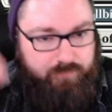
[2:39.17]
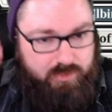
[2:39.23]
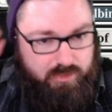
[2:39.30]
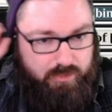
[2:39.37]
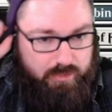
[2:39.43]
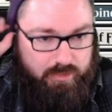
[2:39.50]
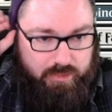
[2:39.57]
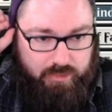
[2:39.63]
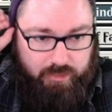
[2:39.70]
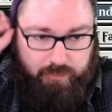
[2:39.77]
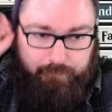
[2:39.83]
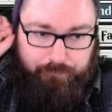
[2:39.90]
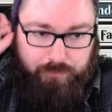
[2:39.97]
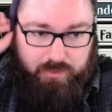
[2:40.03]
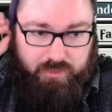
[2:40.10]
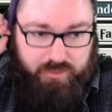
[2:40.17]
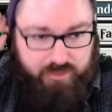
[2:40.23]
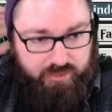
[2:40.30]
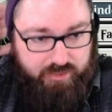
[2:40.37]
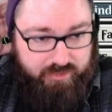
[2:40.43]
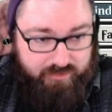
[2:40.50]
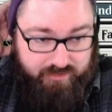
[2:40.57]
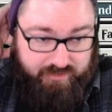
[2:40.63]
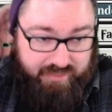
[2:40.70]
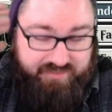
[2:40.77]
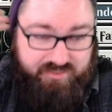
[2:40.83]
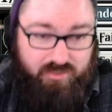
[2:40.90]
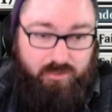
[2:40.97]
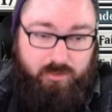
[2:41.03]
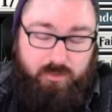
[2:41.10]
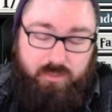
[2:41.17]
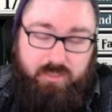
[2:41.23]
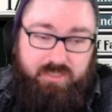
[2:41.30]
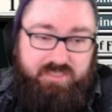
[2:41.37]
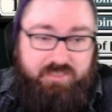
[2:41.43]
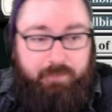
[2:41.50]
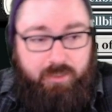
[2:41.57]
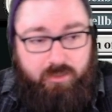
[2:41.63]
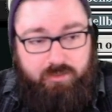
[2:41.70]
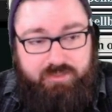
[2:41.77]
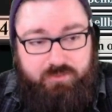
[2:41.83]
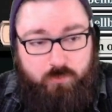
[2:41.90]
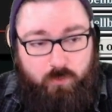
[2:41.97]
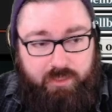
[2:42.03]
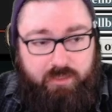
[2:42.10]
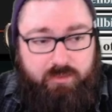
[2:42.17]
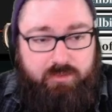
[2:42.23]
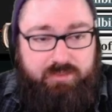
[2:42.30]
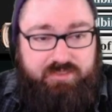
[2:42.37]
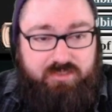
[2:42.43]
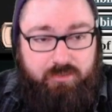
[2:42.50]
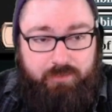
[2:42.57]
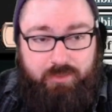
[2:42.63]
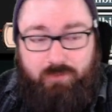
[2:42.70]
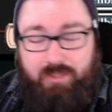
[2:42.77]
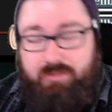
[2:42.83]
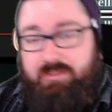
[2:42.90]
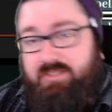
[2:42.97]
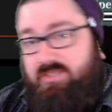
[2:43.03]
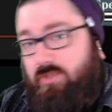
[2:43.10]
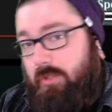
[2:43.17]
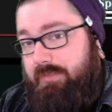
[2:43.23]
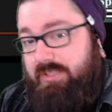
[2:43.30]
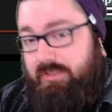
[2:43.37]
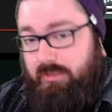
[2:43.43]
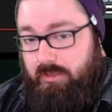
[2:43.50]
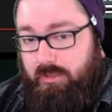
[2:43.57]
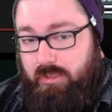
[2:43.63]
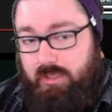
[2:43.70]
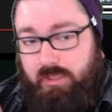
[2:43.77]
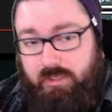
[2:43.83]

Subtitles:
But the next spell as well is going to be Reckless Stormseeker.